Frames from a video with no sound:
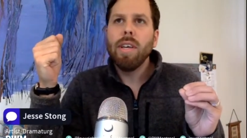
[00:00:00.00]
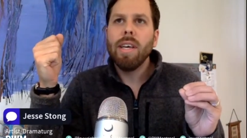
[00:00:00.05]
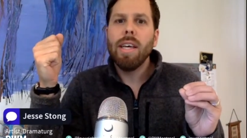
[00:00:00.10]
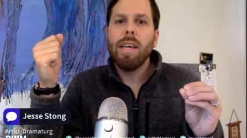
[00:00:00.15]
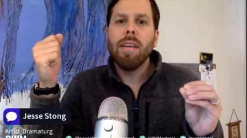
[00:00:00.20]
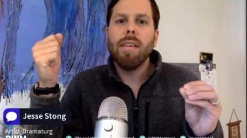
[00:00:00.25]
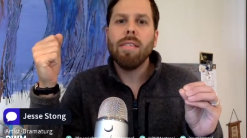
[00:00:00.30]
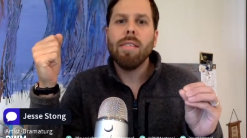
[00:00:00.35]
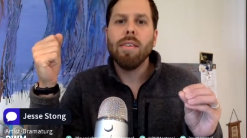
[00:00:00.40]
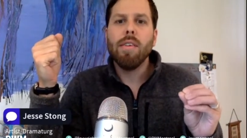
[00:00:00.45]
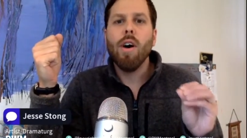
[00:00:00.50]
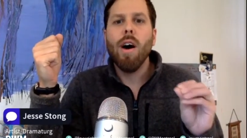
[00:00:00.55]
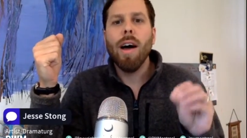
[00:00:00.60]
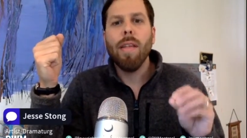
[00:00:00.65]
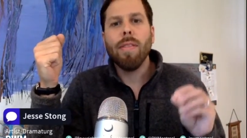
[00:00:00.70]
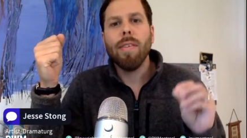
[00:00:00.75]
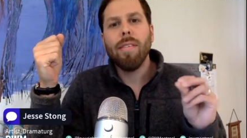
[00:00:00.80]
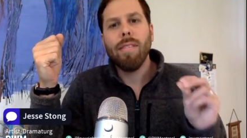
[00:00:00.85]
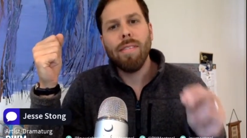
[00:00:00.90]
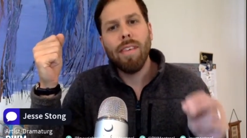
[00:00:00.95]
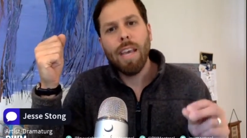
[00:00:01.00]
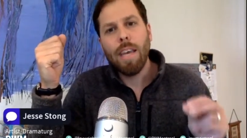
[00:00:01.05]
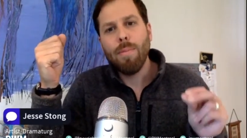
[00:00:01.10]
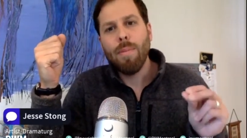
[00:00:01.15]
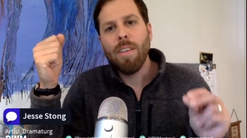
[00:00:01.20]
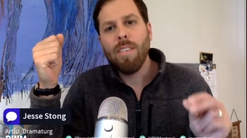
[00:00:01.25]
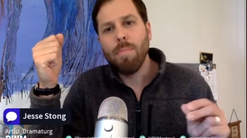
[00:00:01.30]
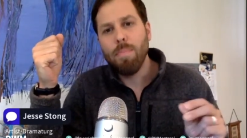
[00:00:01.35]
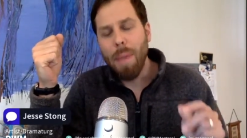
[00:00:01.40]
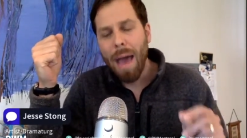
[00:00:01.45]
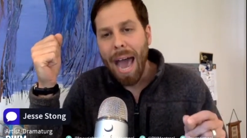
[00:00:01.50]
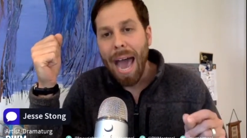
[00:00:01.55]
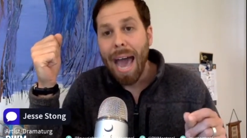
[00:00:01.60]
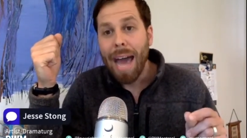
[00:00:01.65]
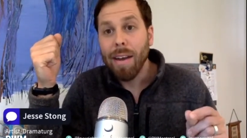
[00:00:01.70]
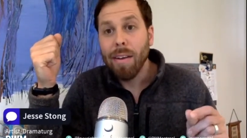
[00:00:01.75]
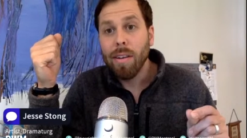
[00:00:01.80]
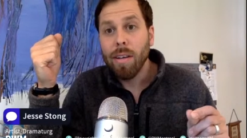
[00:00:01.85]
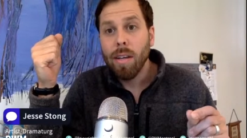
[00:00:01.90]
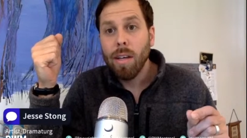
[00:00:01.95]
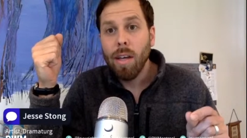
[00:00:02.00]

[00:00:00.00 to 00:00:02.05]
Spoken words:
is not the same as bad.